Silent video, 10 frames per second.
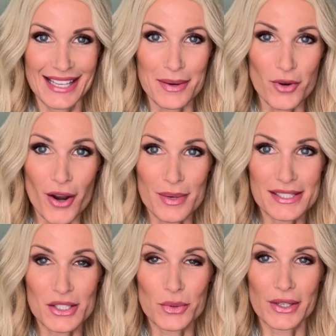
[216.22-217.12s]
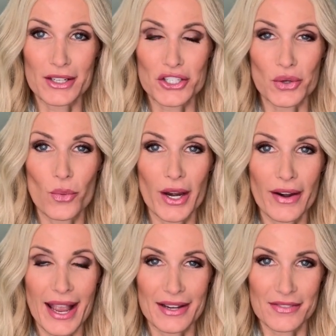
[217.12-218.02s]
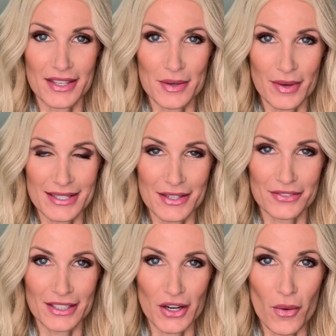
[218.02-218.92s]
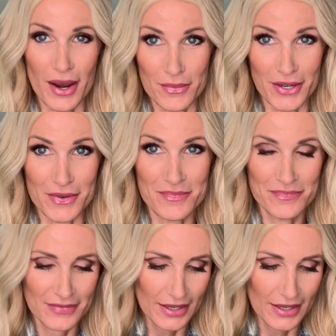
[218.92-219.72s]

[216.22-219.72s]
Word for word: I promise you will get your wear out of them. I definitely know I will.